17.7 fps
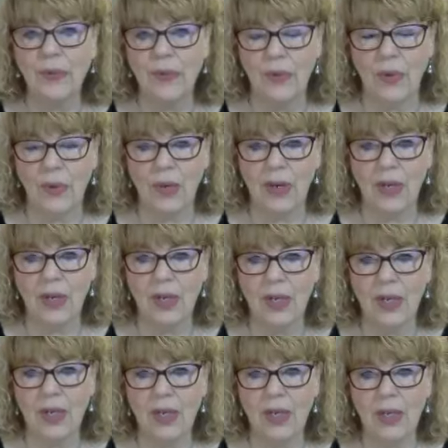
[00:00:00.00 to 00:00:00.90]
for.
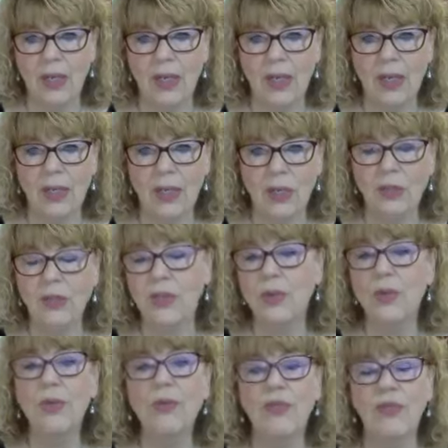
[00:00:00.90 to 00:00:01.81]
You'll
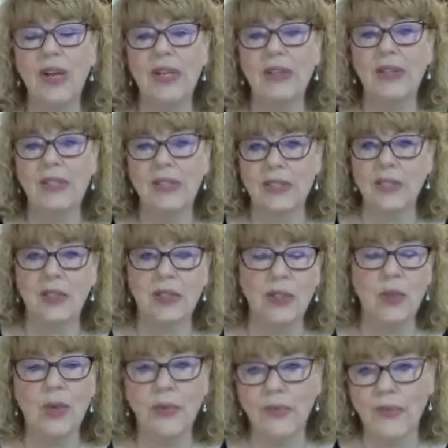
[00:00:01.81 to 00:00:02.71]
soon find that it's going to
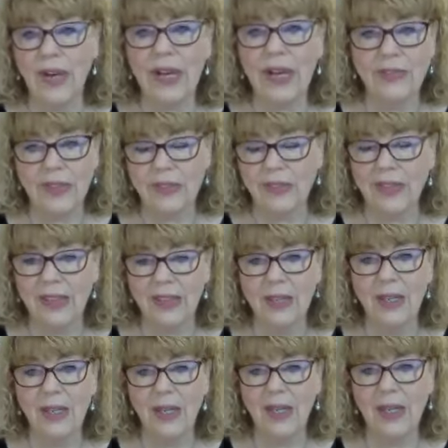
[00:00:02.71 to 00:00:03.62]
go to 5 to
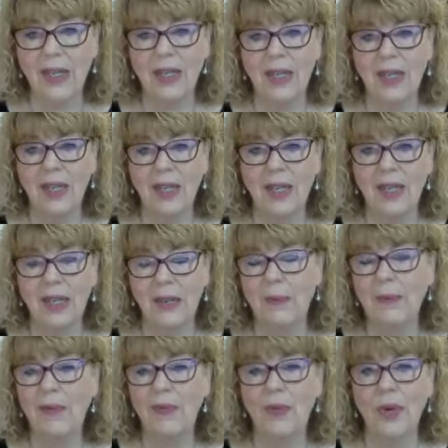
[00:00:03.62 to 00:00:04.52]
10.
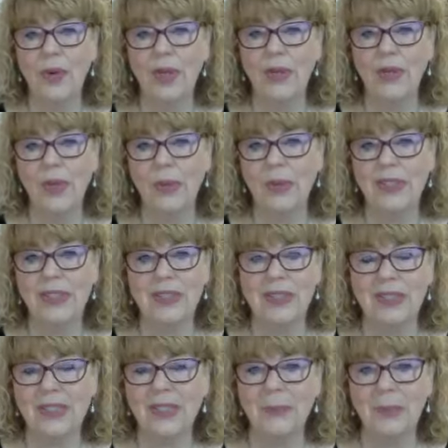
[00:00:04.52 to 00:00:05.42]
And before you know it,
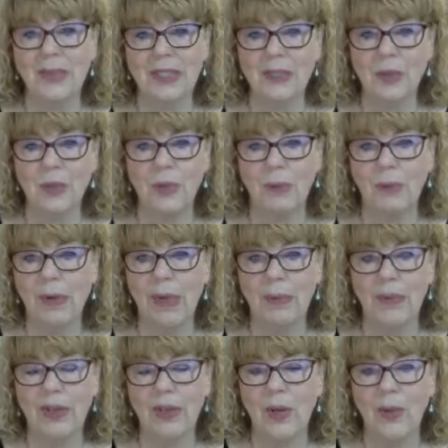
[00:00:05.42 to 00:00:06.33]
6 minutes will
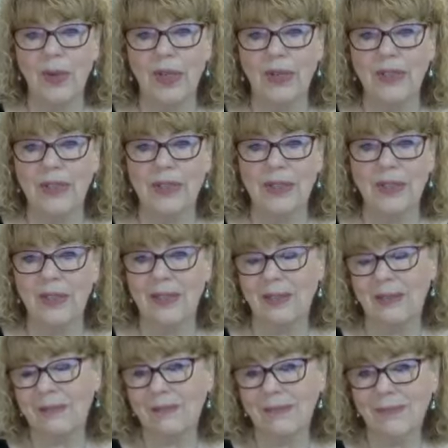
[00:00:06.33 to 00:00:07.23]
probably go into
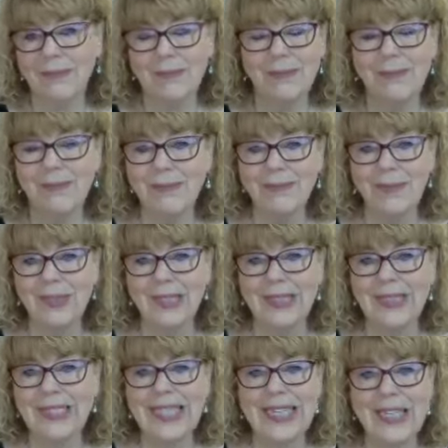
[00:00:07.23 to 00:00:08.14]

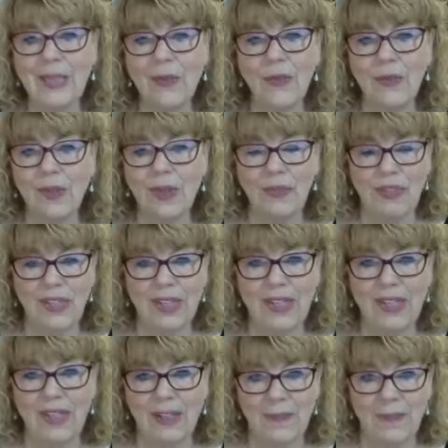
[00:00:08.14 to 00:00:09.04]
10,
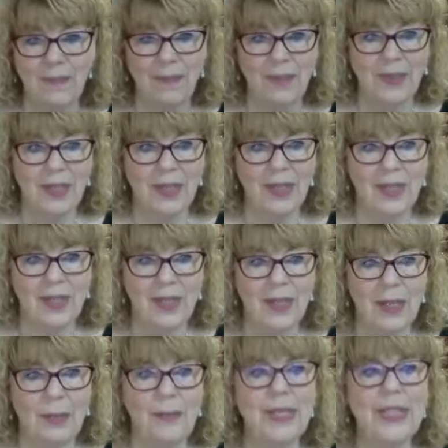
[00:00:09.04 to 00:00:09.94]
15,
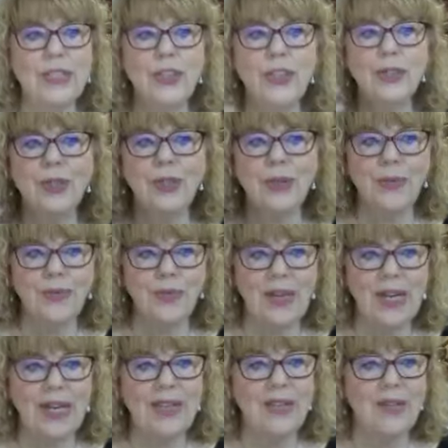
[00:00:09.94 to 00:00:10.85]
because you're going to
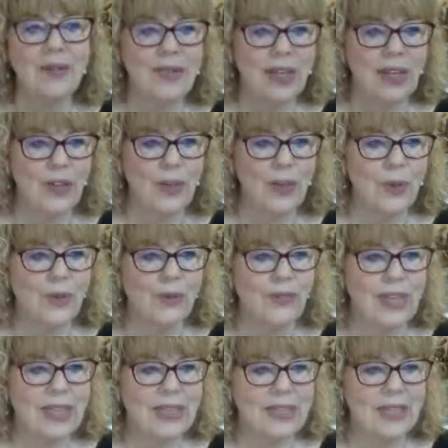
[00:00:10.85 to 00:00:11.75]
find the value of
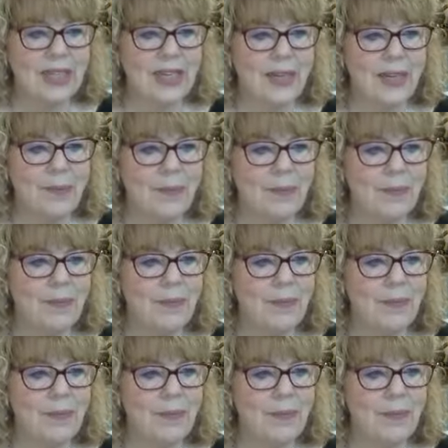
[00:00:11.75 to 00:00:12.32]
that time.